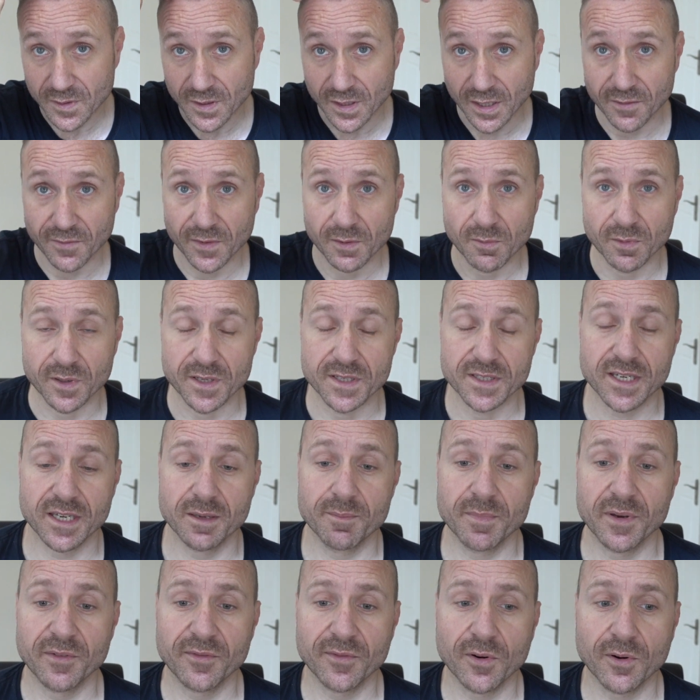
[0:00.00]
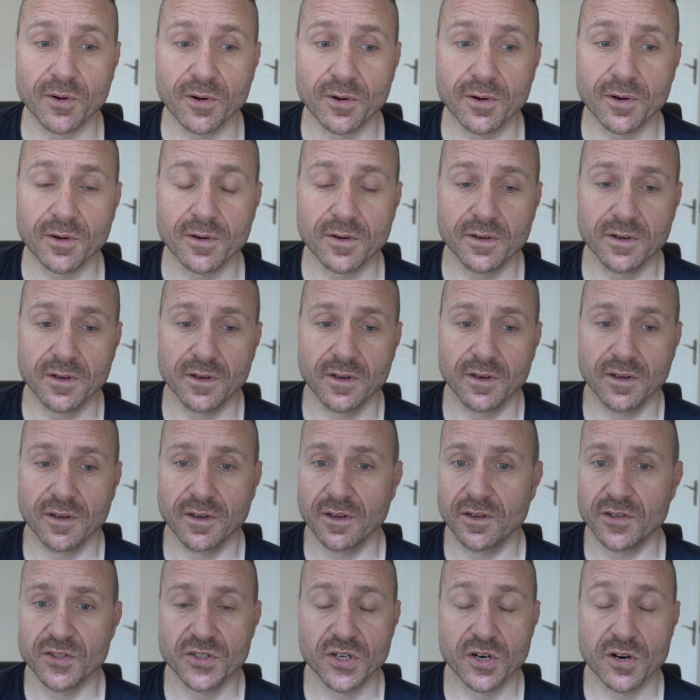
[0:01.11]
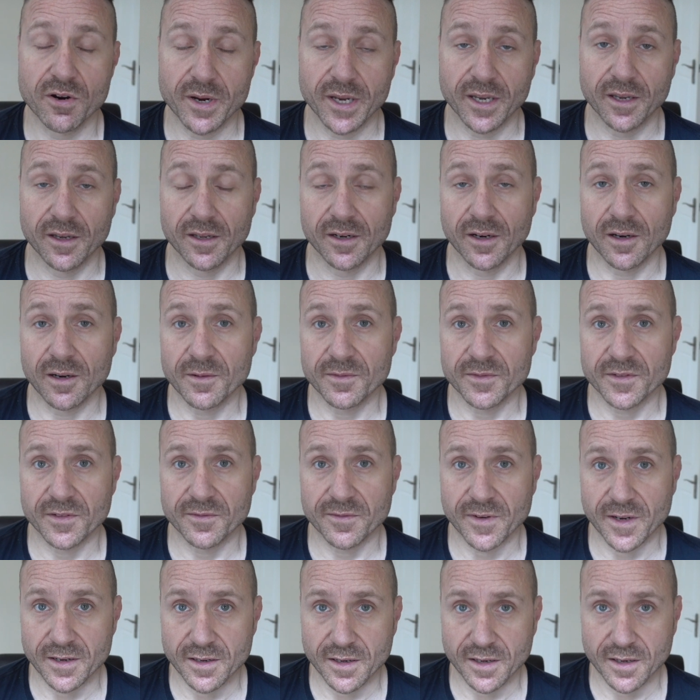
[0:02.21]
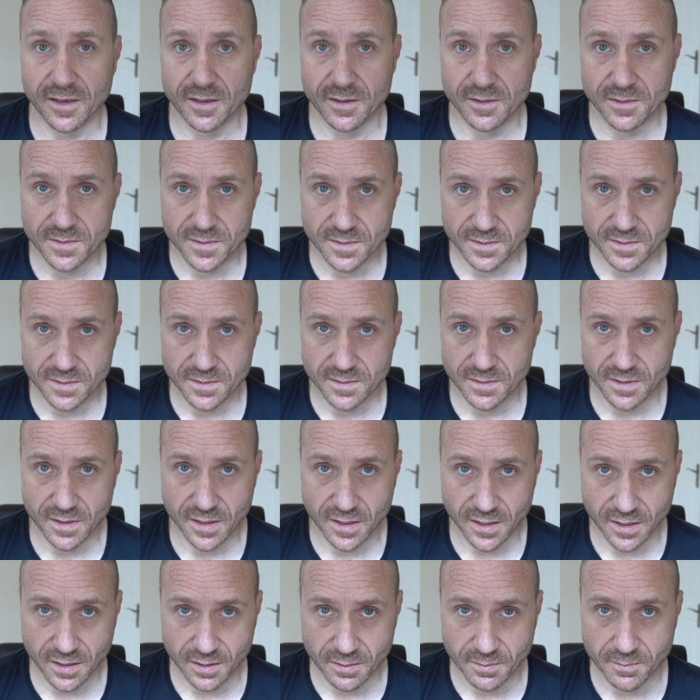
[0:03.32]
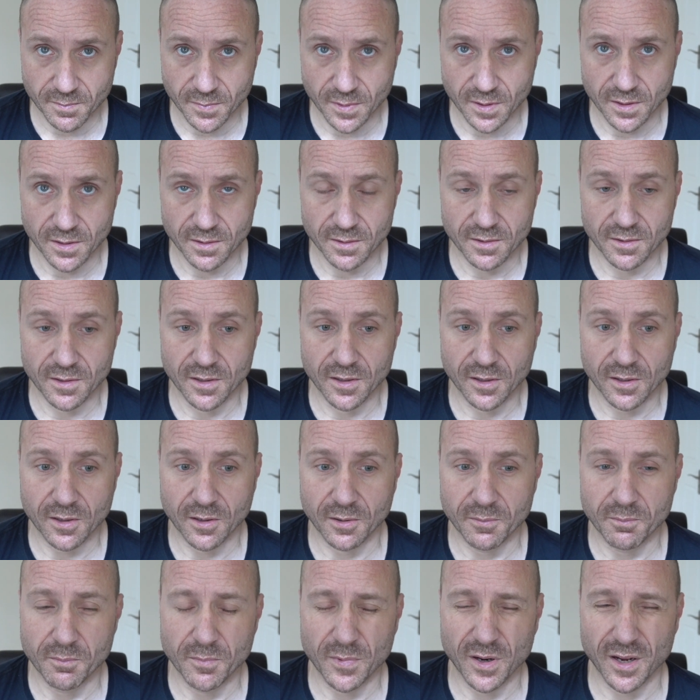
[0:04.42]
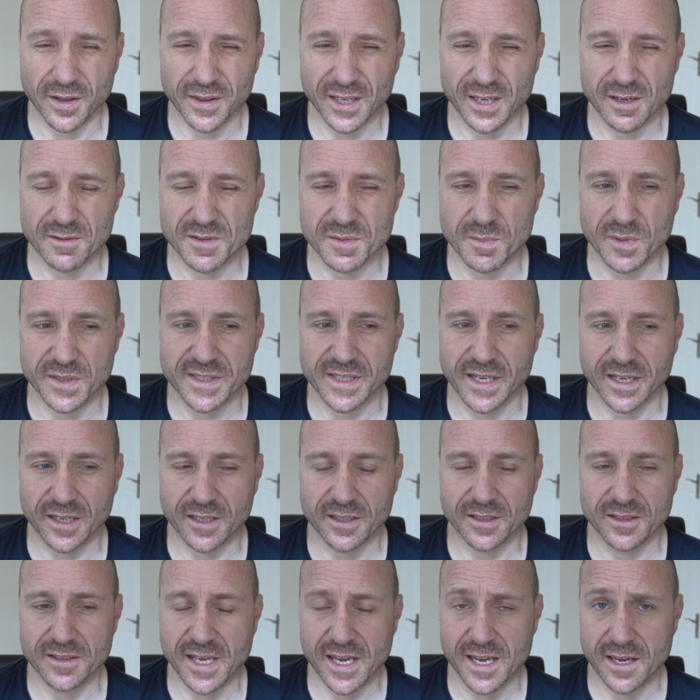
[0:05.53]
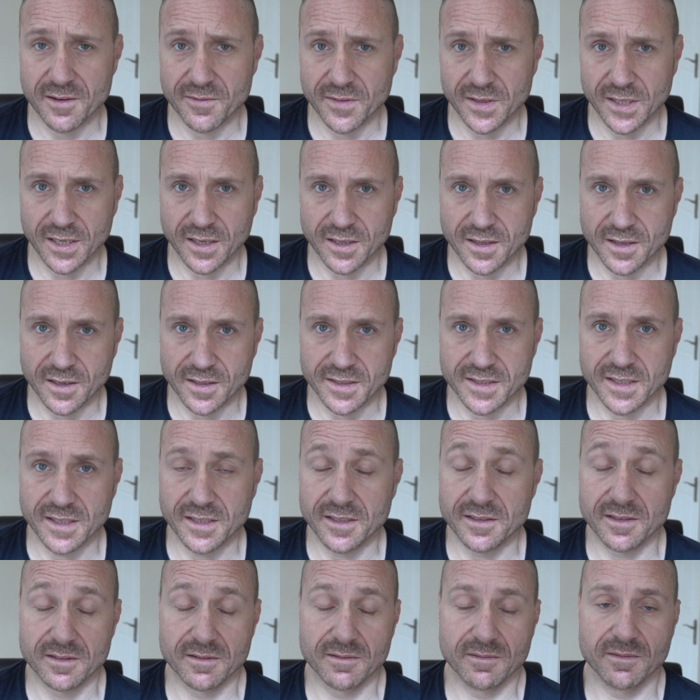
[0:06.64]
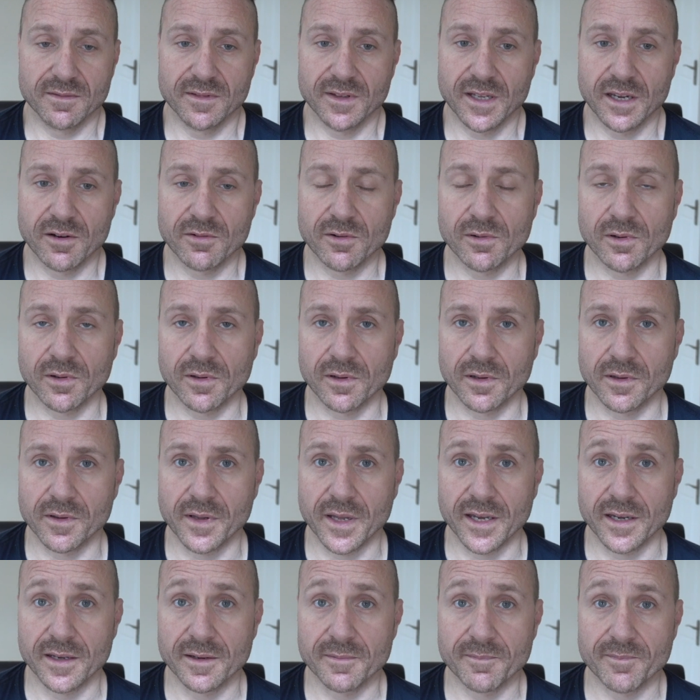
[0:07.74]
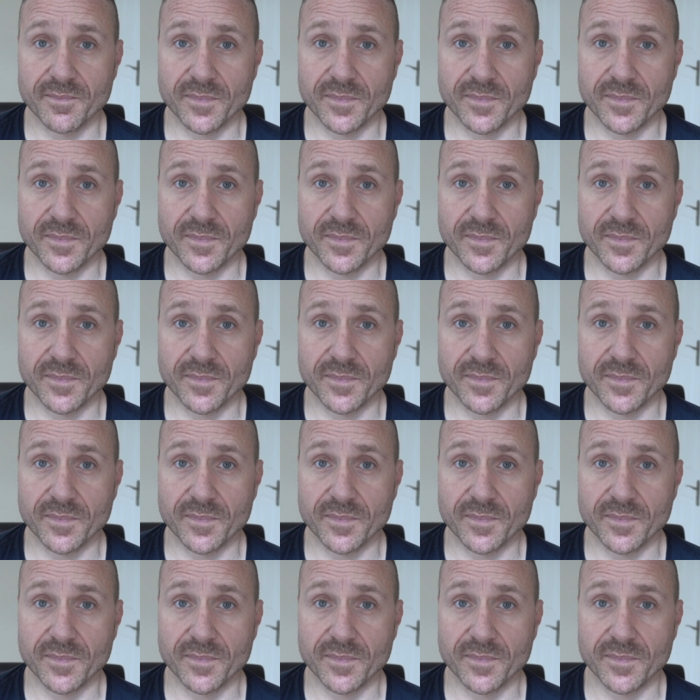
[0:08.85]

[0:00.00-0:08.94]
If you want to see before, during and after photos, look on, I think it's my second hair video that I did. They're all on there.